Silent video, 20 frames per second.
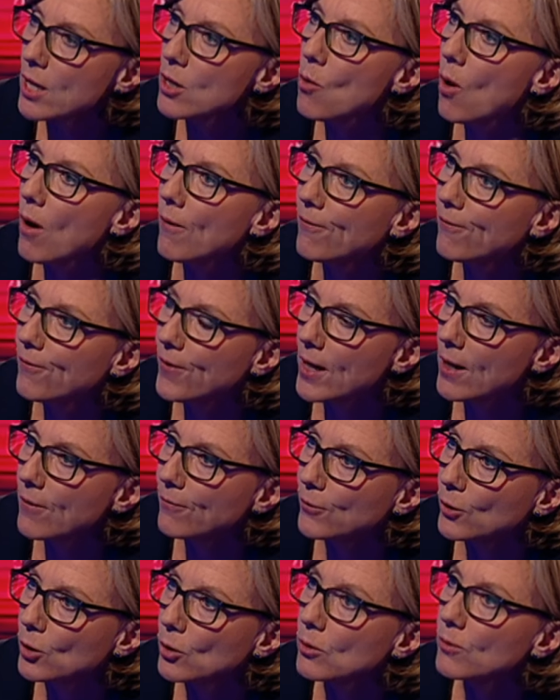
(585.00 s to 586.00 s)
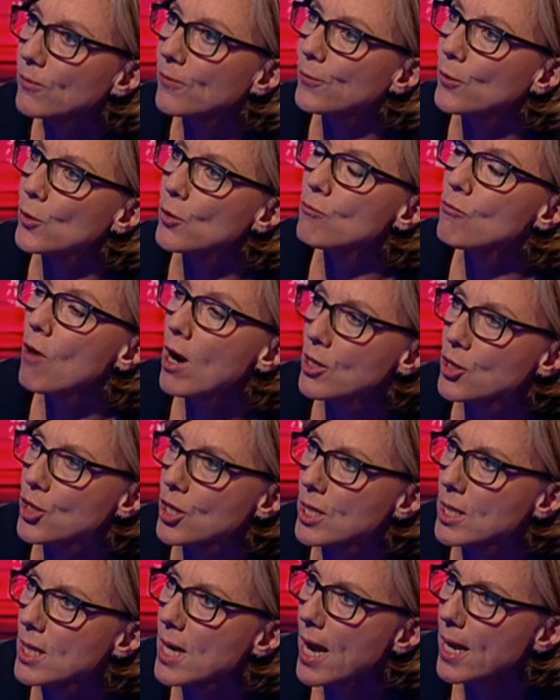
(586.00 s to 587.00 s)
you are fearful for
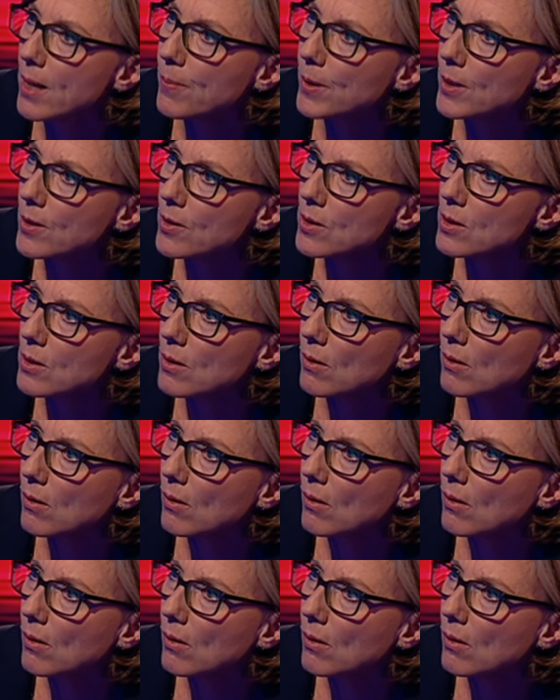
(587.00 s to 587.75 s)
Russia's neighbors?